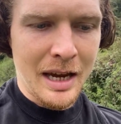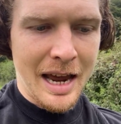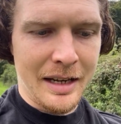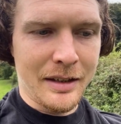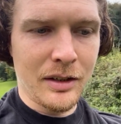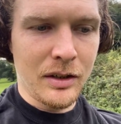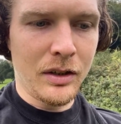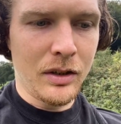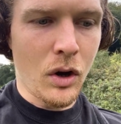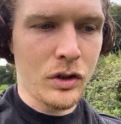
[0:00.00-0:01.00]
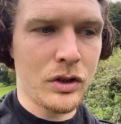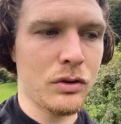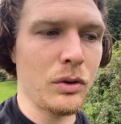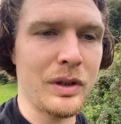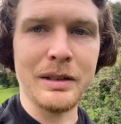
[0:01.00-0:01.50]
and God's
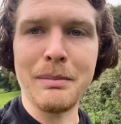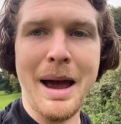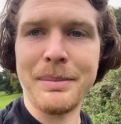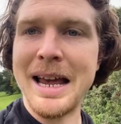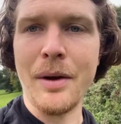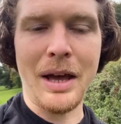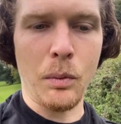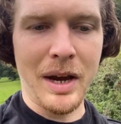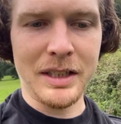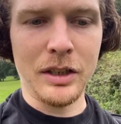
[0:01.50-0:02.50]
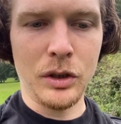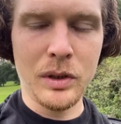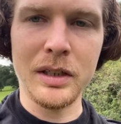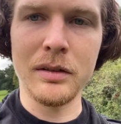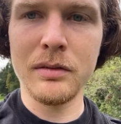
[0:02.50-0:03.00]
truth is mapped out that way, so you
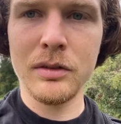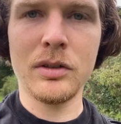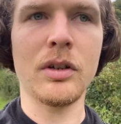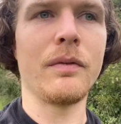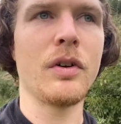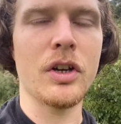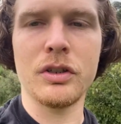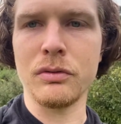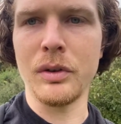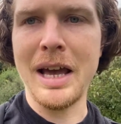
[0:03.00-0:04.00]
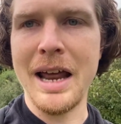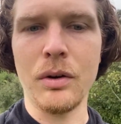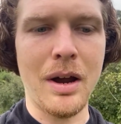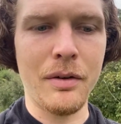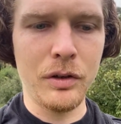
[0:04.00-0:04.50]
can converse through that,
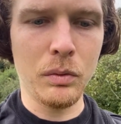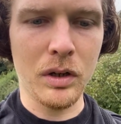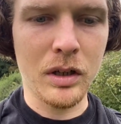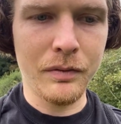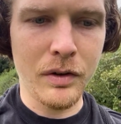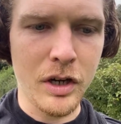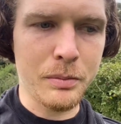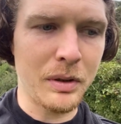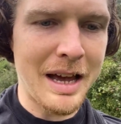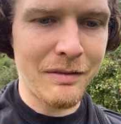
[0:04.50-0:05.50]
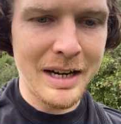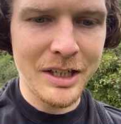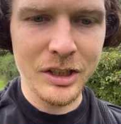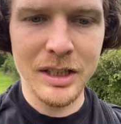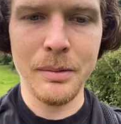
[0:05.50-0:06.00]
or however you want to converse. But that
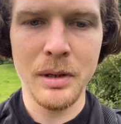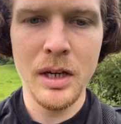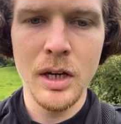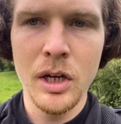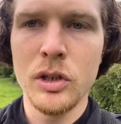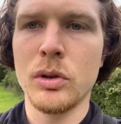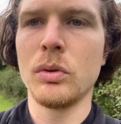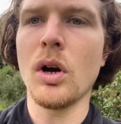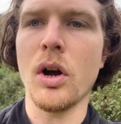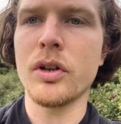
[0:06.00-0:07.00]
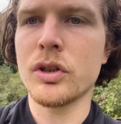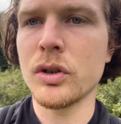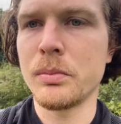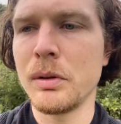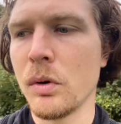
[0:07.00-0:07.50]
relationship to God
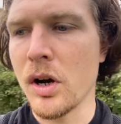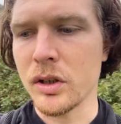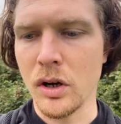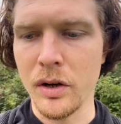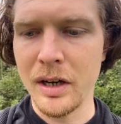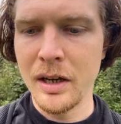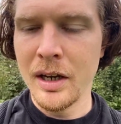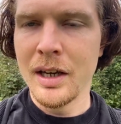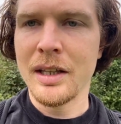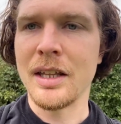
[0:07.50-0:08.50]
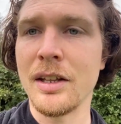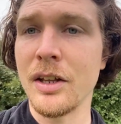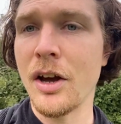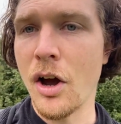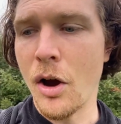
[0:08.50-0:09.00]
should be worked on.
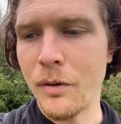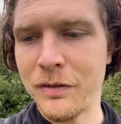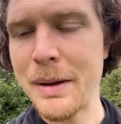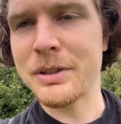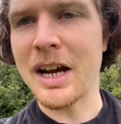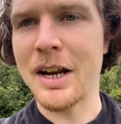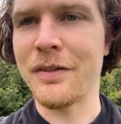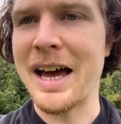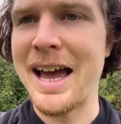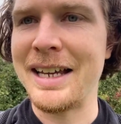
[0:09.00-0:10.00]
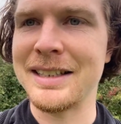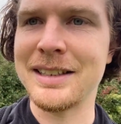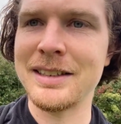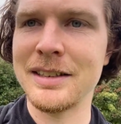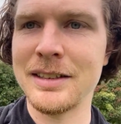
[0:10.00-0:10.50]
The flip side of that is